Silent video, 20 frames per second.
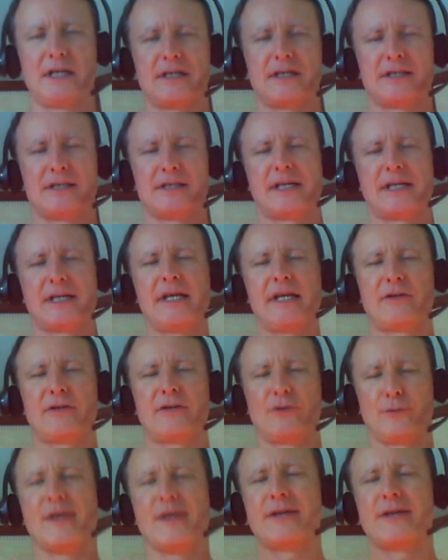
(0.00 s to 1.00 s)
Take
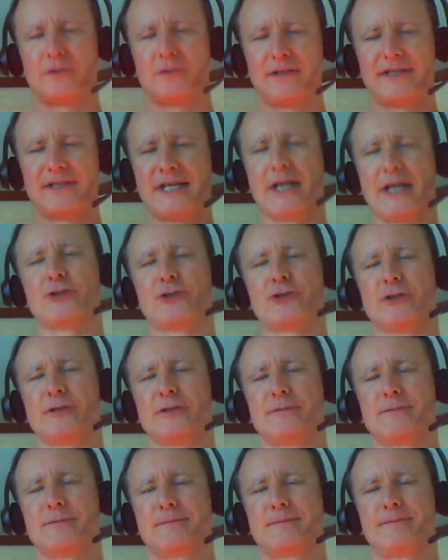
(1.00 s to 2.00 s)
your mental
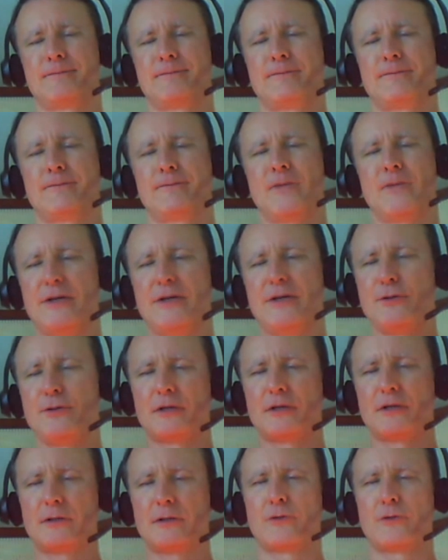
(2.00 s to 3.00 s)
attention, and you
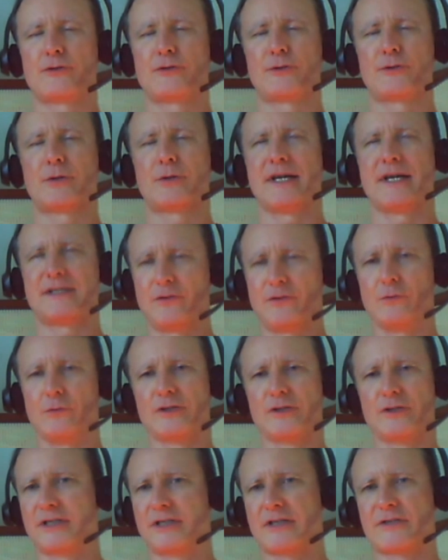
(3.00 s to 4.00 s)
can close your eyes if you
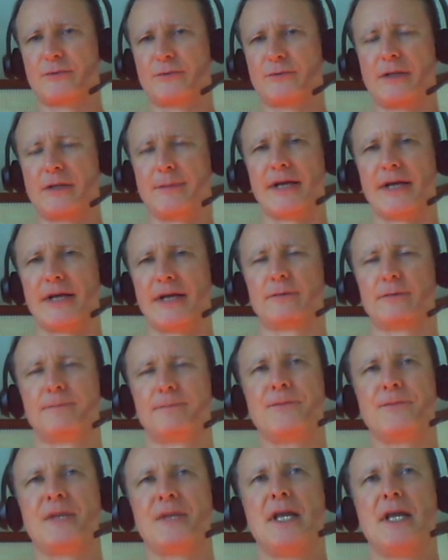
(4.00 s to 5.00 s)
wish, it doesn't really matter,
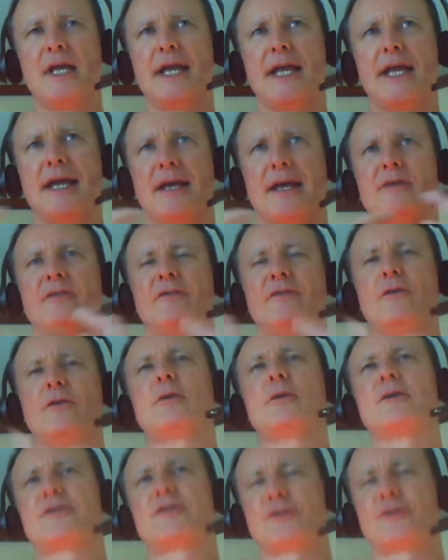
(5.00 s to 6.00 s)
and
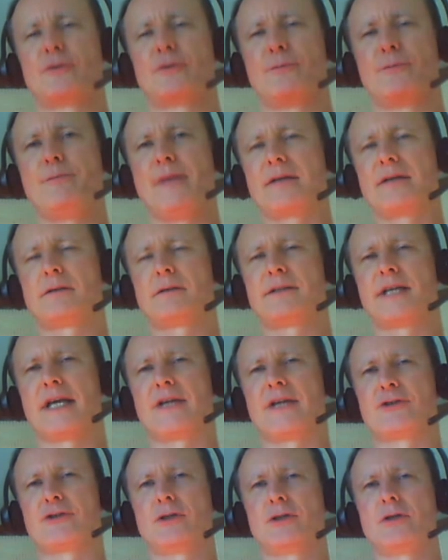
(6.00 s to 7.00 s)
focus your mental
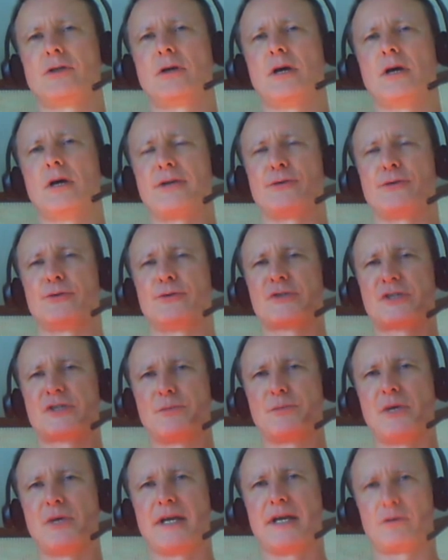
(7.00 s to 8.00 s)
attention on your
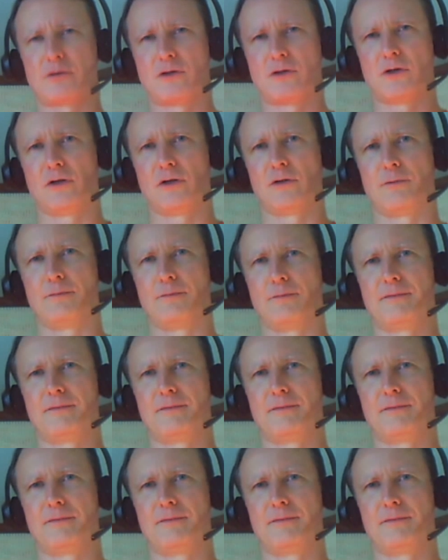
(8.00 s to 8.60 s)
spinal column.